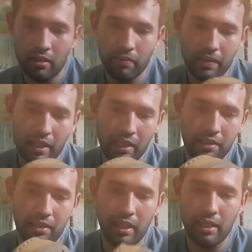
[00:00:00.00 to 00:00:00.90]
with that
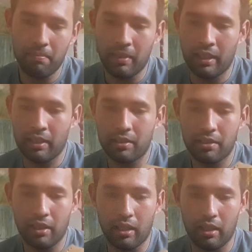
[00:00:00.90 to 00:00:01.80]
said, man, it's
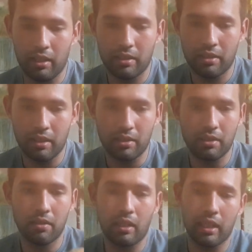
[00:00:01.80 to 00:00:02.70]

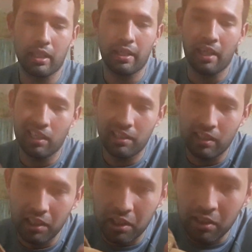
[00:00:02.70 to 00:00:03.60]
still got that nice
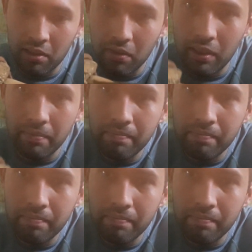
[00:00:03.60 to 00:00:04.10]
stitching to it.